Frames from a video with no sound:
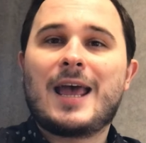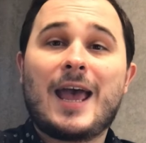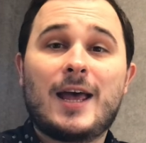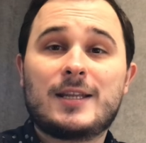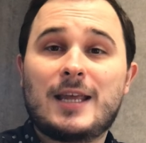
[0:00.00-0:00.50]

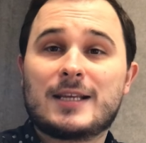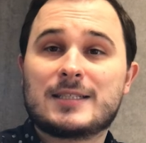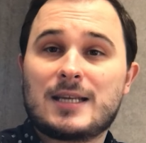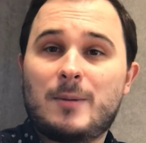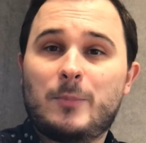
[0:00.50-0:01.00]
An
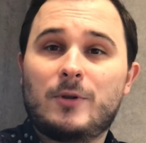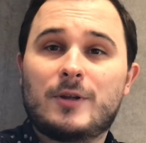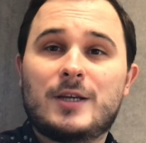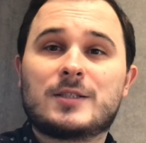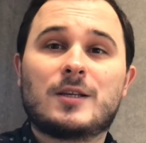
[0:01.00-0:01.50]
example
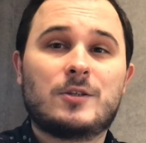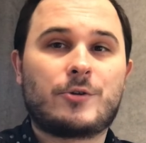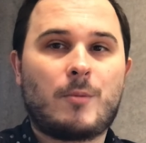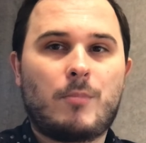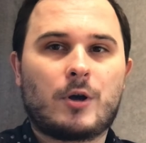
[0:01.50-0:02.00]
is
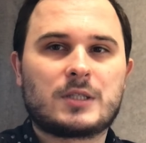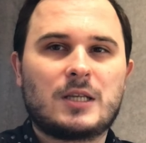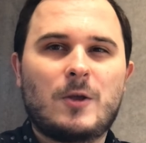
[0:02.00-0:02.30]
Dropbox,